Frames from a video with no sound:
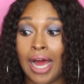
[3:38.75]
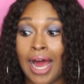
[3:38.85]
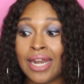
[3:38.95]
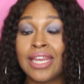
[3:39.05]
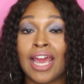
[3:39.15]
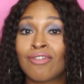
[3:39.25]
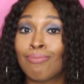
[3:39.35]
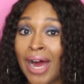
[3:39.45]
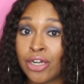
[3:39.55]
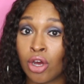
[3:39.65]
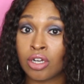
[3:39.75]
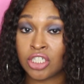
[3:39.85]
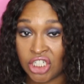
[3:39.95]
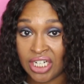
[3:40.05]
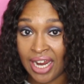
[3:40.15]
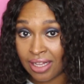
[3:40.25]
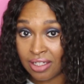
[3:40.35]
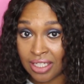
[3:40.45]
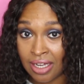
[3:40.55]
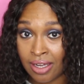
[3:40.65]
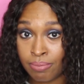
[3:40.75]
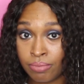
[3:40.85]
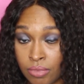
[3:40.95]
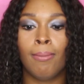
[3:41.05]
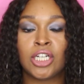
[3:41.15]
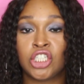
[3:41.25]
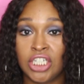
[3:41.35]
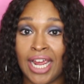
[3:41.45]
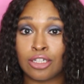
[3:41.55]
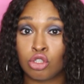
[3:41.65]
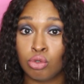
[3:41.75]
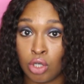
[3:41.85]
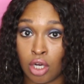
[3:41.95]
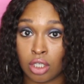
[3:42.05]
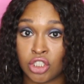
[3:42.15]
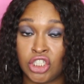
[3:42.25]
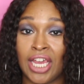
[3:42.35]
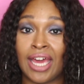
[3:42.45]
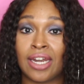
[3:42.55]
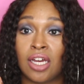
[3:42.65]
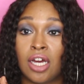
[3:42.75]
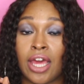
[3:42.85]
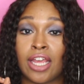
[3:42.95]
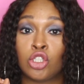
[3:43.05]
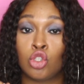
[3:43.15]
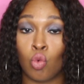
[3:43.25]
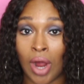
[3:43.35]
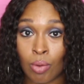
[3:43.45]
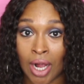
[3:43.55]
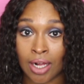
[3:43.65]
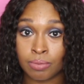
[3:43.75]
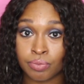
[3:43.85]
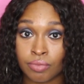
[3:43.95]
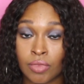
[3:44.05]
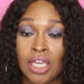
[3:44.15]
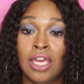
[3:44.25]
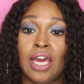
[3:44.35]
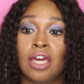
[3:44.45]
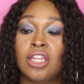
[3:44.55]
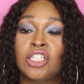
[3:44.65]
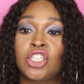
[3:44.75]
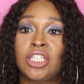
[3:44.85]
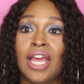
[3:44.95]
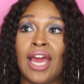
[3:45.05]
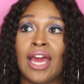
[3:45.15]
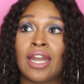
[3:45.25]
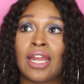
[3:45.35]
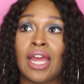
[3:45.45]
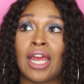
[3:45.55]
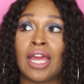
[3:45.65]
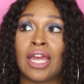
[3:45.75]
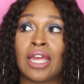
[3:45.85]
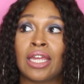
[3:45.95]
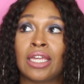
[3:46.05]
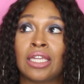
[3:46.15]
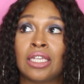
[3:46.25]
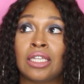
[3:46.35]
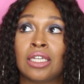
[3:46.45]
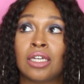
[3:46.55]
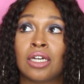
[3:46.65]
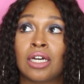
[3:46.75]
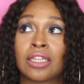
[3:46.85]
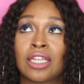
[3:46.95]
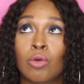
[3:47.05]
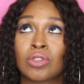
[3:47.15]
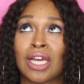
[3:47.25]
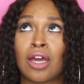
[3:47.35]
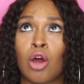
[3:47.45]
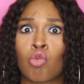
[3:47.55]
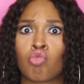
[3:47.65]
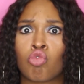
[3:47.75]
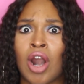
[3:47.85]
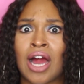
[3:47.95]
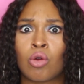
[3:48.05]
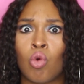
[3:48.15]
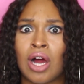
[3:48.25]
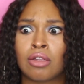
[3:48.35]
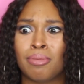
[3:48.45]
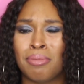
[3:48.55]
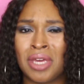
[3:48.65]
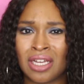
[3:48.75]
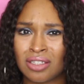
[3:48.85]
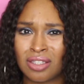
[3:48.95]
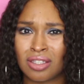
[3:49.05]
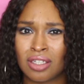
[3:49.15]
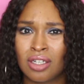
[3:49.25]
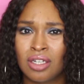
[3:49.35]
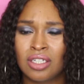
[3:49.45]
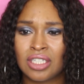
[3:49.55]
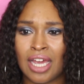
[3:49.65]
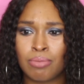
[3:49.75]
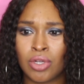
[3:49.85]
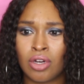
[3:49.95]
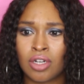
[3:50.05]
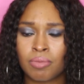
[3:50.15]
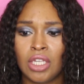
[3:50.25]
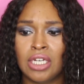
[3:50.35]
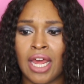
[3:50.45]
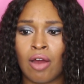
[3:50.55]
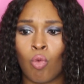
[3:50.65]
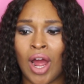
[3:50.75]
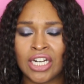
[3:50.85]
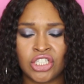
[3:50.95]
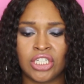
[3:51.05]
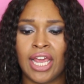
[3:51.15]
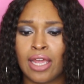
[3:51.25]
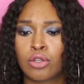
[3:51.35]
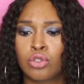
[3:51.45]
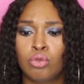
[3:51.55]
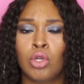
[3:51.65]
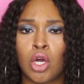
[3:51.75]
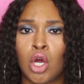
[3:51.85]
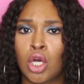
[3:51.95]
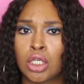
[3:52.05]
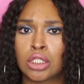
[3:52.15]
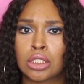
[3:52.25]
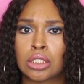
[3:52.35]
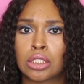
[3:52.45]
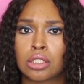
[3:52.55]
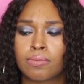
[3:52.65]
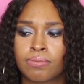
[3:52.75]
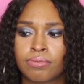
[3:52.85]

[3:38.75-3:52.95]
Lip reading: I didn't have my dog Gia at the time, but she had 2 dogs. She had a Chihuahua, and then she had I think it was like a Rottweiler mix type dog. Now, why she had 2 dogs,